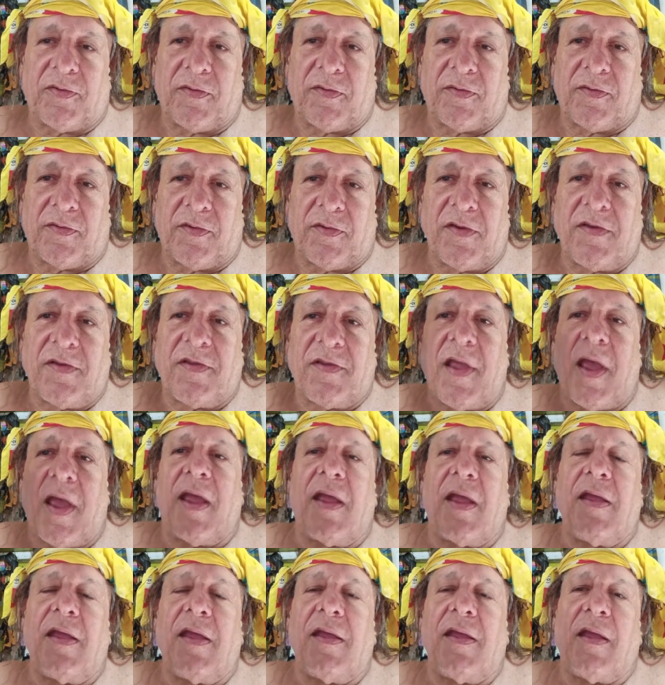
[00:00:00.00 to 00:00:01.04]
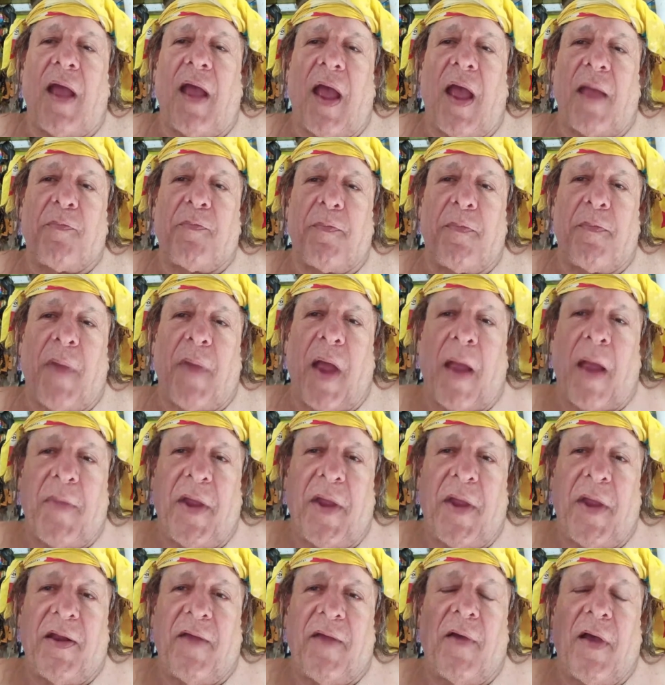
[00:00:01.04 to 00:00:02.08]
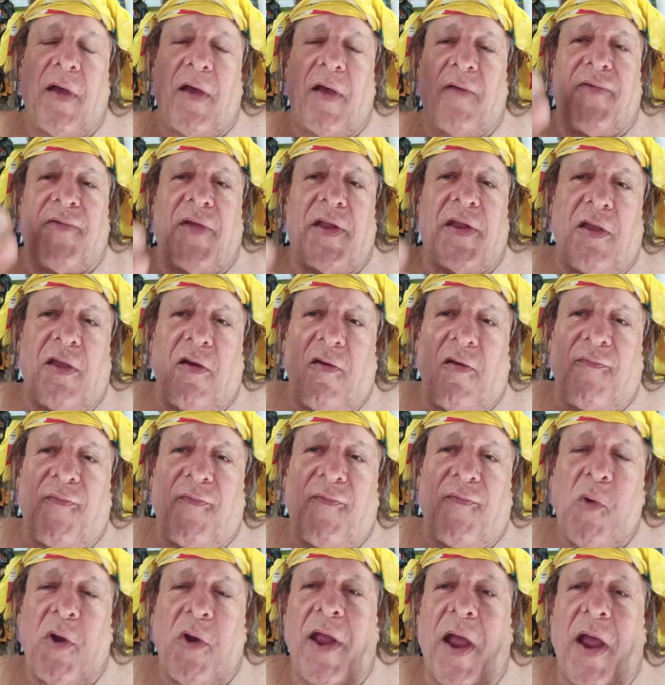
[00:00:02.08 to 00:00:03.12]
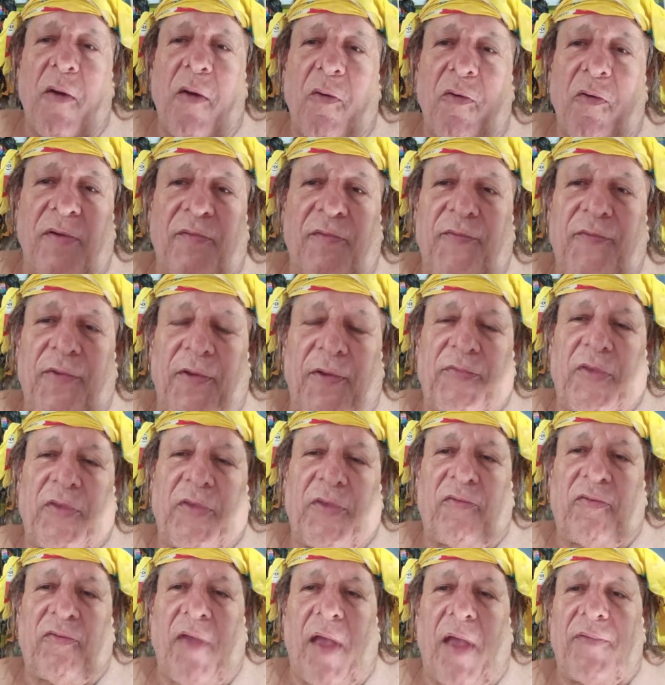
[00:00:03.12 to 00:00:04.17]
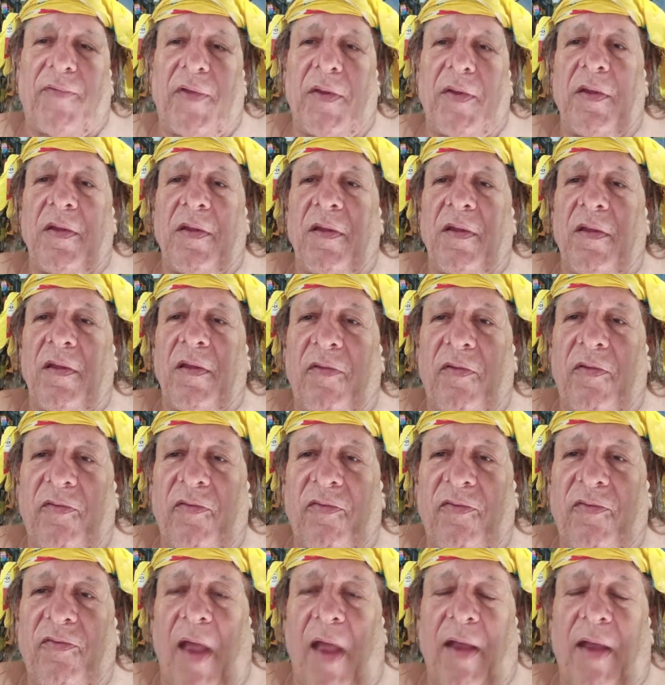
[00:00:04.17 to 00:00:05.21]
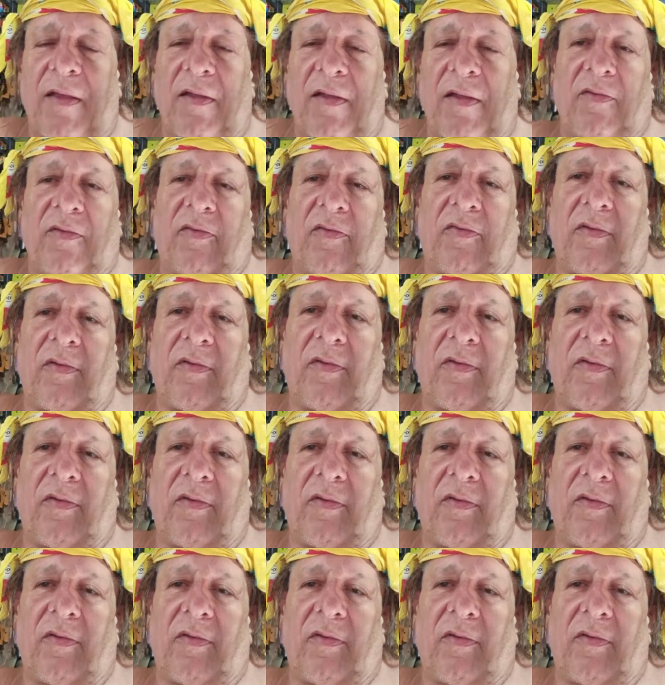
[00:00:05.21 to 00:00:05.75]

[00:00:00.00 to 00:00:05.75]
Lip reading: Today, I made a video for 1 hour and 57 seconds.